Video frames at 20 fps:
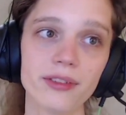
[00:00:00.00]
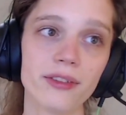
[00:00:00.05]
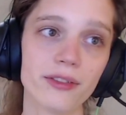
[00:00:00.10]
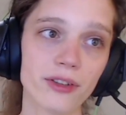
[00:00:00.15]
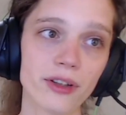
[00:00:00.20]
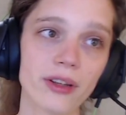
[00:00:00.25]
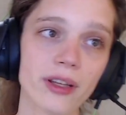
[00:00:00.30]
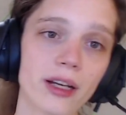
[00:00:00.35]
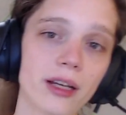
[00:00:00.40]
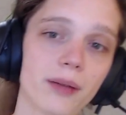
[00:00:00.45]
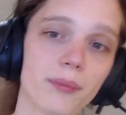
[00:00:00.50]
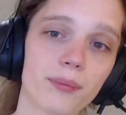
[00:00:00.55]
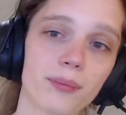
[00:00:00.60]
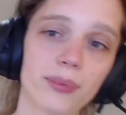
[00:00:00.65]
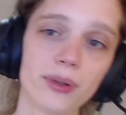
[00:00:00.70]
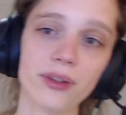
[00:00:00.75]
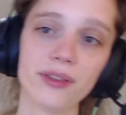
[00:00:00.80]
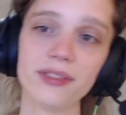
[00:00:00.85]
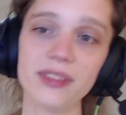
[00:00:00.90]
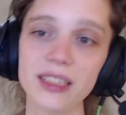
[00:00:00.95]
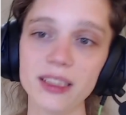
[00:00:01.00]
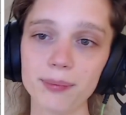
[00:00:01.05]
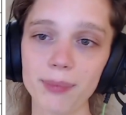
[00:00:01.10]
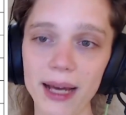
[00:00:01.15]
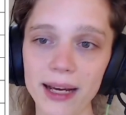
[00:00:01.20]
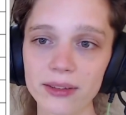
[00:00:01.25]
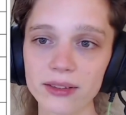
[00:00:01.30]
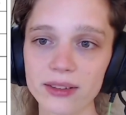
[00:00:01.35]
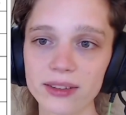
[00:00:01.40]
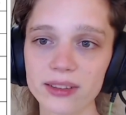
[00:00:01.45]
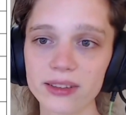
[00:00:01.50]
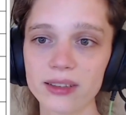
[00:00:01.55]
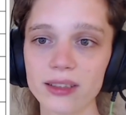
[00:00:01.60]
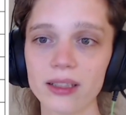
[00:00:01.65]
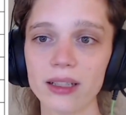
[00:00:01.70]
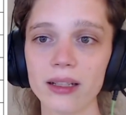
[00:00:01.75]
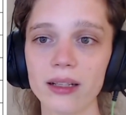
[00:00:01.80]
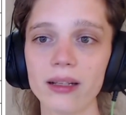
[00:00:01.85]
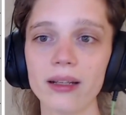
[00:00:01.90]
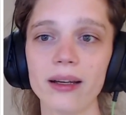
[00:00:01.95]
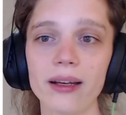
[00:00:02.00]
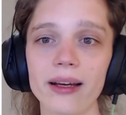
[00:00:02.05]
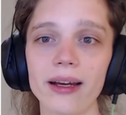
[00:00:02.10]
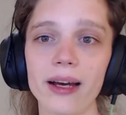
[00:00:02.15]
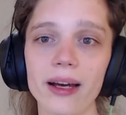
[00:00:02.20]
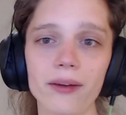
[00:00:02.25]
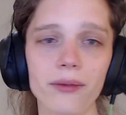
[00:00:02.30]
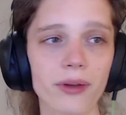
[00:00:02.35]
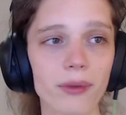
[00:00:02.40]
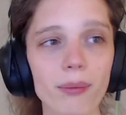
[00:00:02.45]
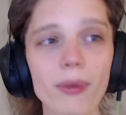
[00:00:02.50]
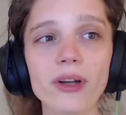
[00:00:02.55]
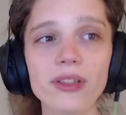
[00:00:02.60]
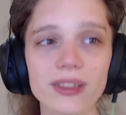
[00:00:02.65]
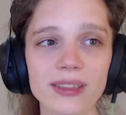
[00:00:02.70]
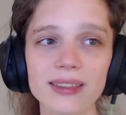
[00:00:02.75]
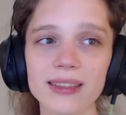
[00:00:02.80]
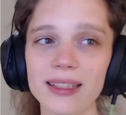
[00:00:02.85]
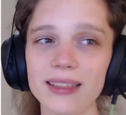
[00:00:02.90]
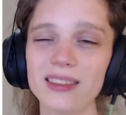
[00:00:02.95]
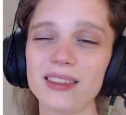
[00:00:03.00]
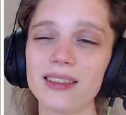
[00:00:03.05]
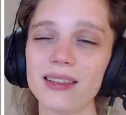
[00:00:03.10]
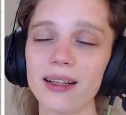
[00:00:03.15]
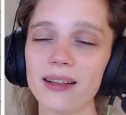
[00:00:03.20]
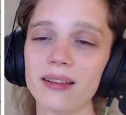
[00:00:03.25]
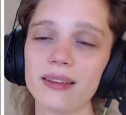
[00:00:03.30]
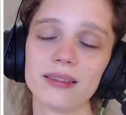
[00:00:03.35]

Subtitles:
further improve these bounds, with most attention,